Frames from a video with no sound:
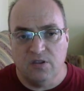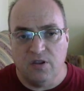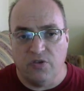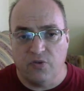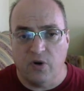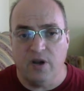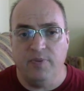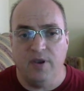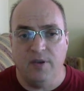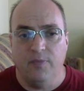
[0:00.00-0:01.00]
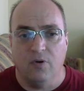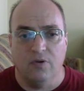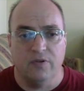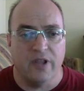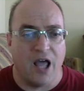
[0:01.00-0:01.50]
the three
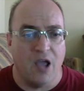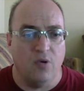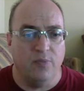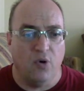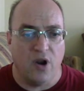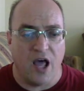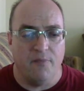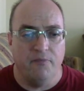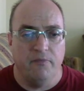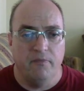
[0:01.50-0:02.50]
people that I would put up